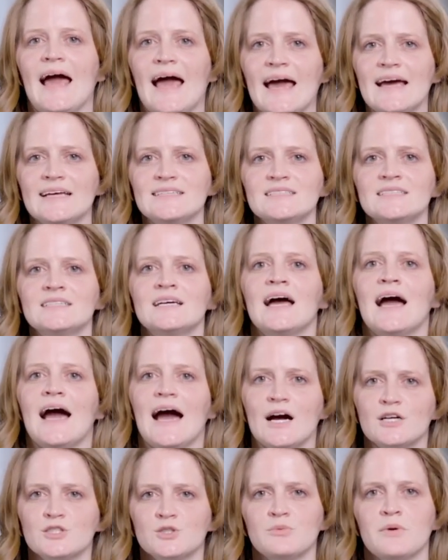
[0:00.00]
and
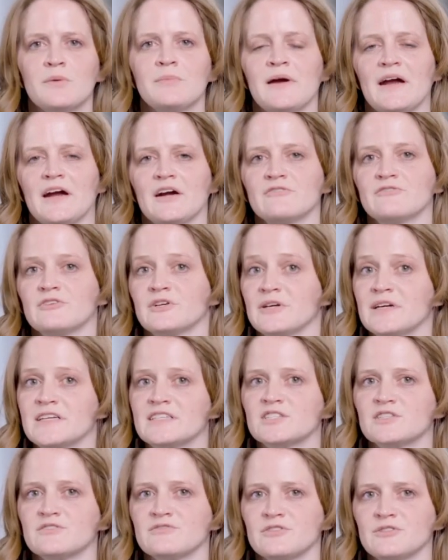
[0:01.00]
how to prepare for your
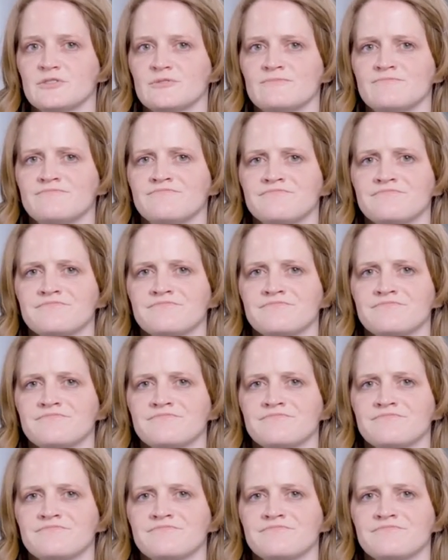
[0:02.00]
interview.